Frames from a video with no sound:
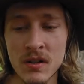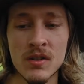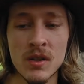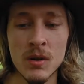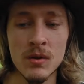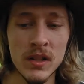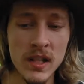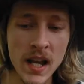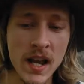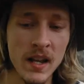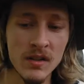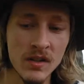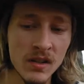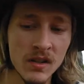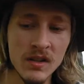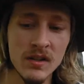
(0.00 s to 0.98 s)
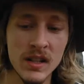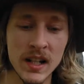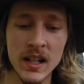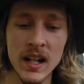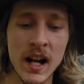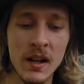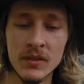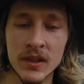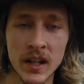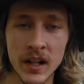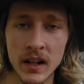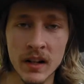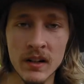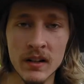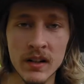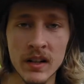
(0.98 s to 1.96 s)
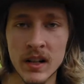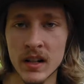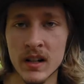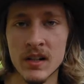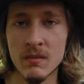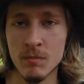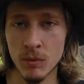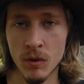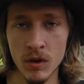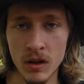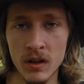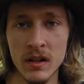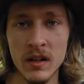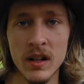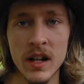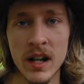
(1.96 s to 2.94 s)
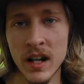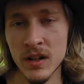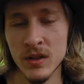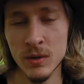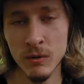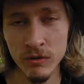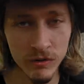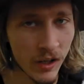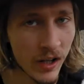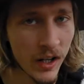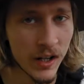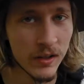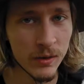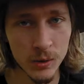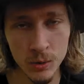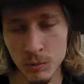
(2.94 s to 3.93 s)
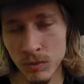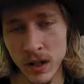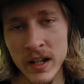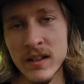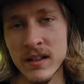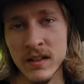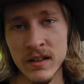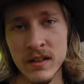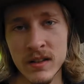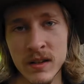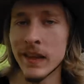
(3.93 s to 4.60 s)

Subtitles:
So yeah, just get out there and explore, and you'll find new places.